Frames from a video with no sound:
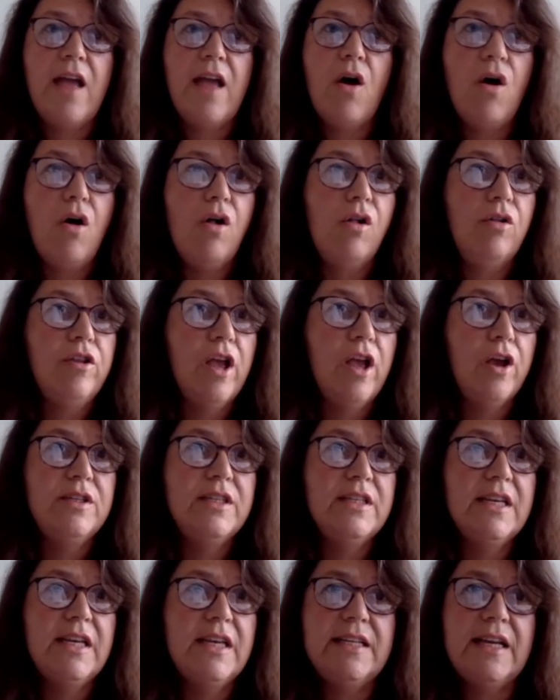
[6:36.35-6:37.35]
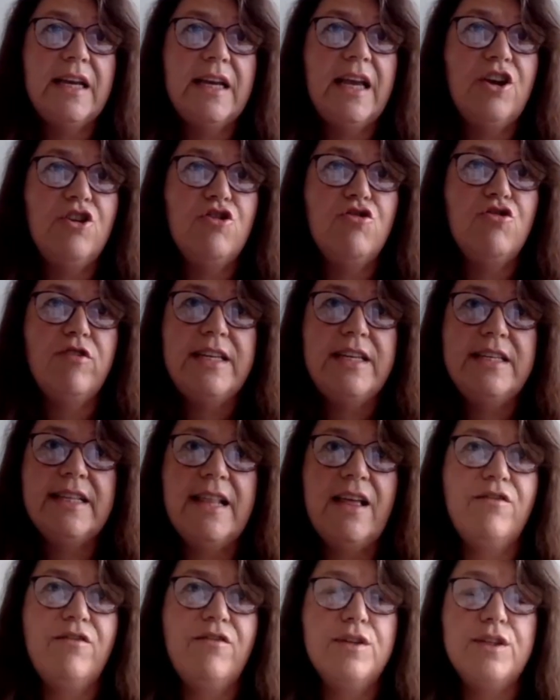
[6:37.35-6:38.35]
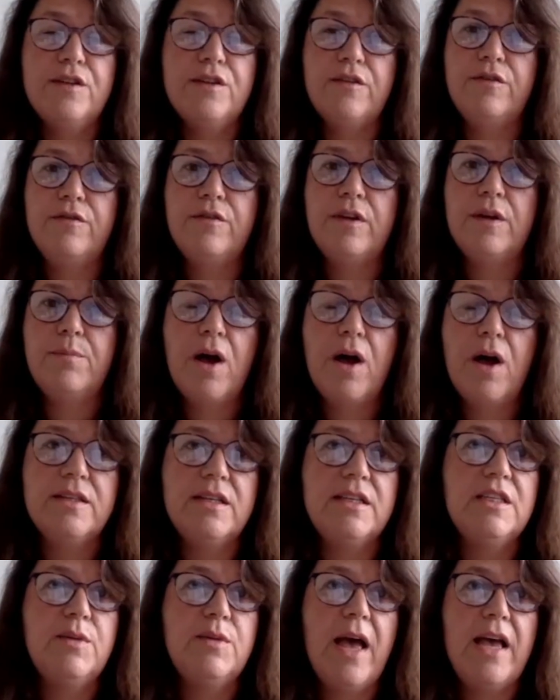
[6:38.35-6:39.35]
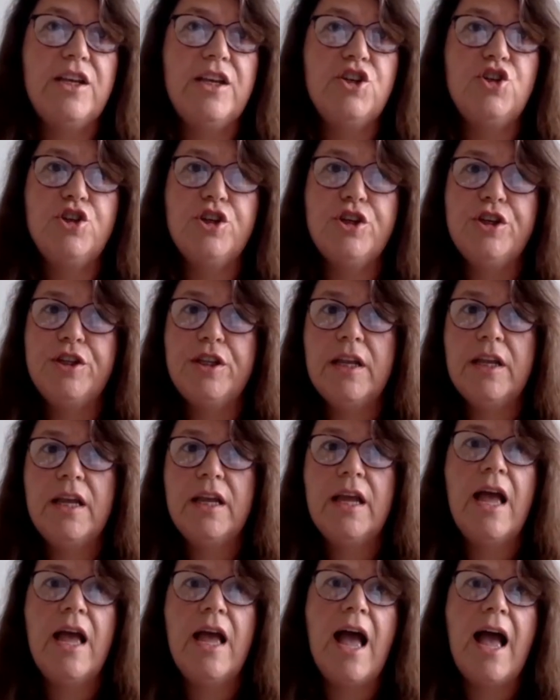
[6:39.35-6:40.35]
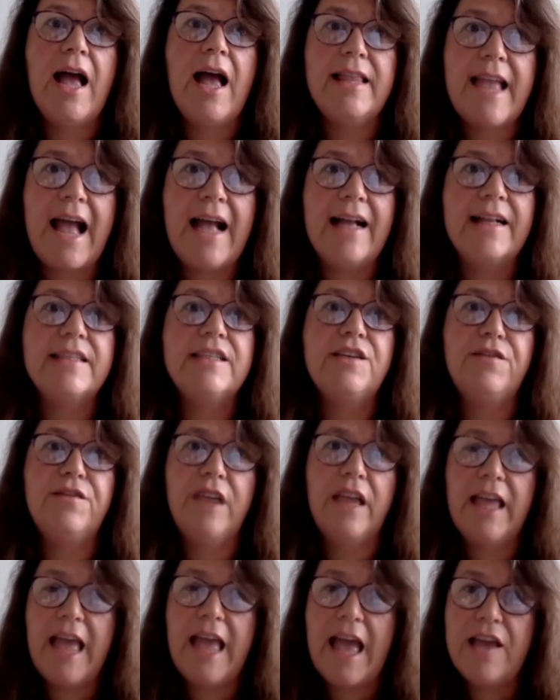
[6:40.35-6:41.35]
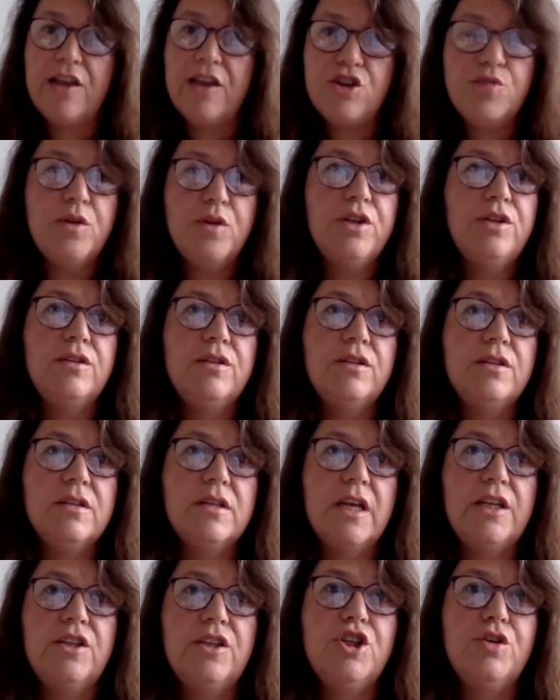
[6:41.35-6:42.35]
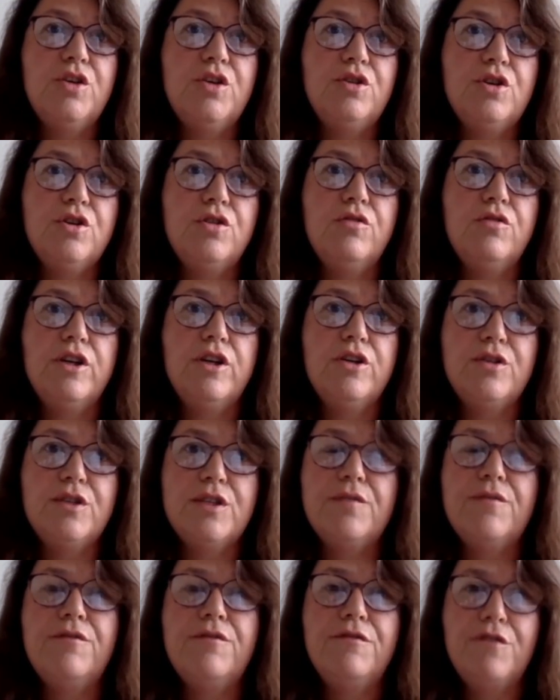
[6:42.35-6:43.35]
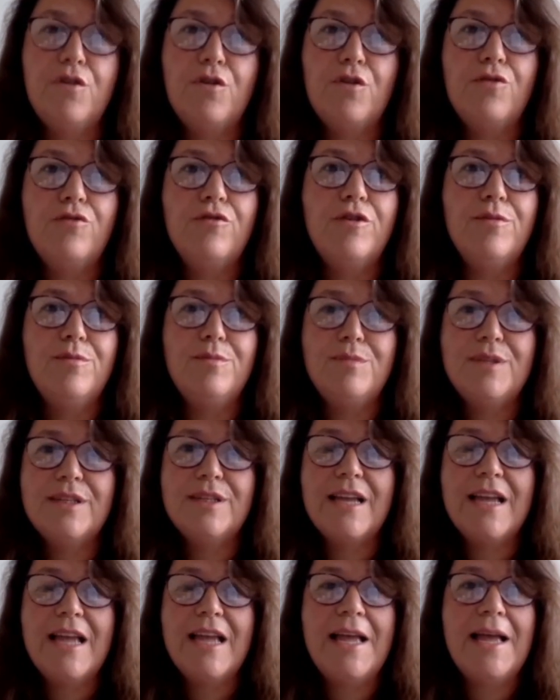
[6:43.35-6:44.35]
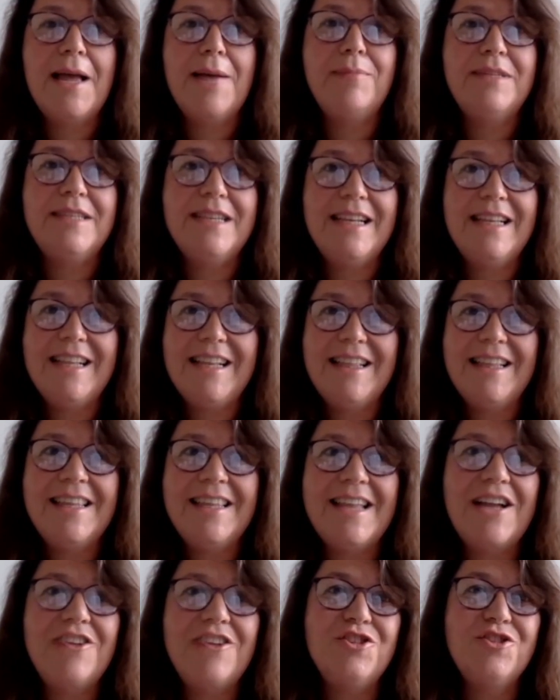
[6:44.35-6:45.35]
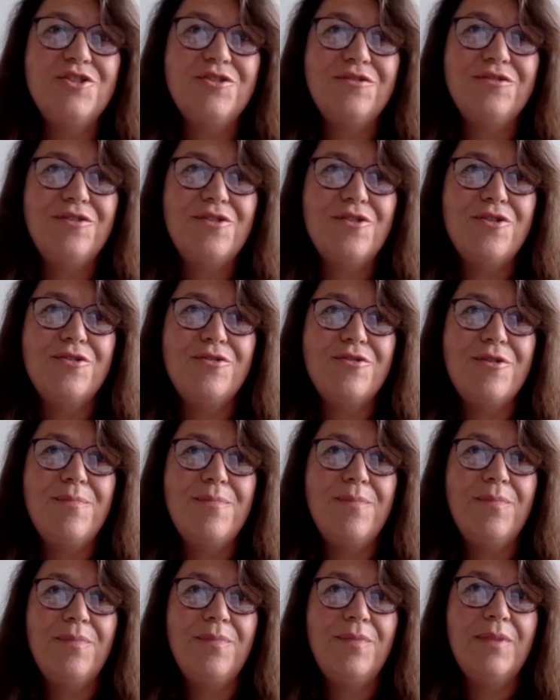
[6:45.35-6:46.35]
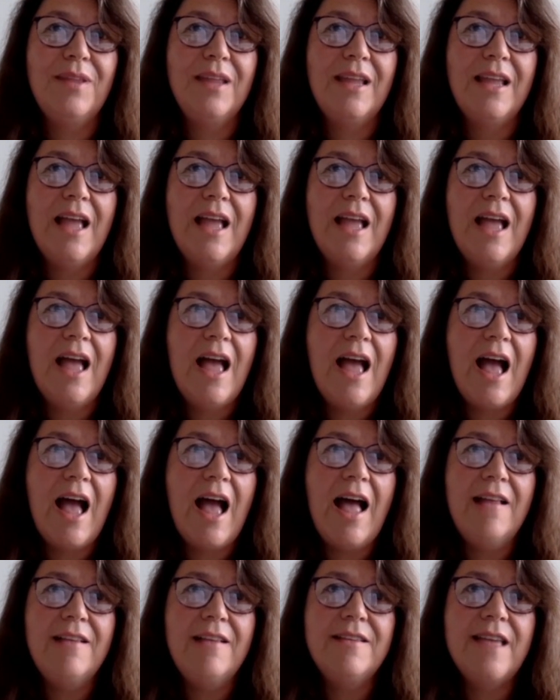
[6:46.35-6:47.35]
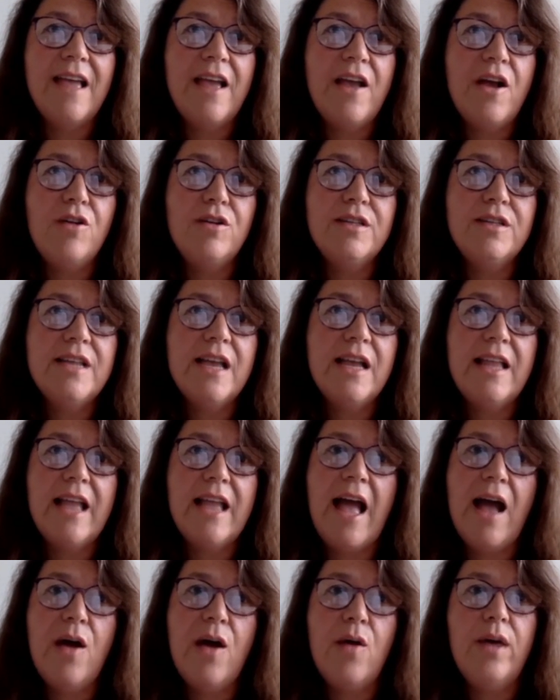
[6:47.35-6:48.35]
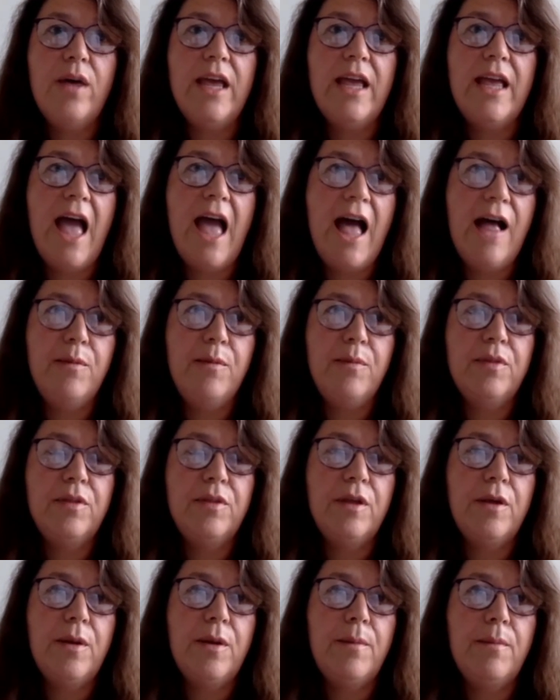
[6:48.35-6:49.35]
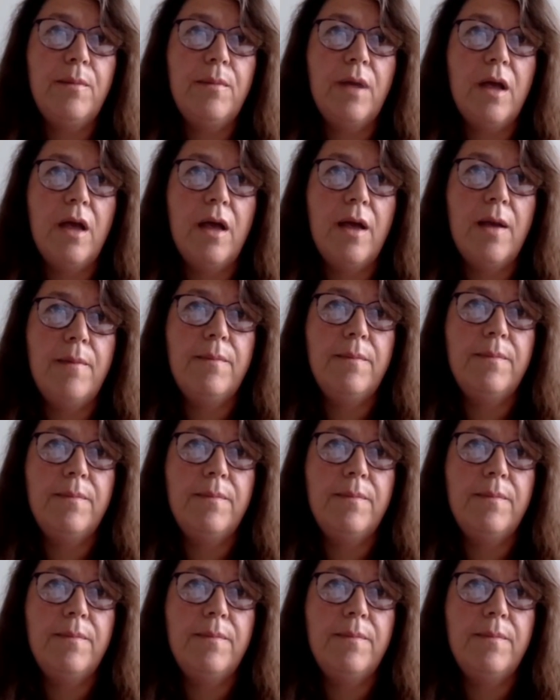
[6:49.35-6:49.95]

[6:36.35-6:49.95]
They all noted increased levels of participation and active engagement in tutorials and forums, and particularly the National Forum. And they all said how it helped them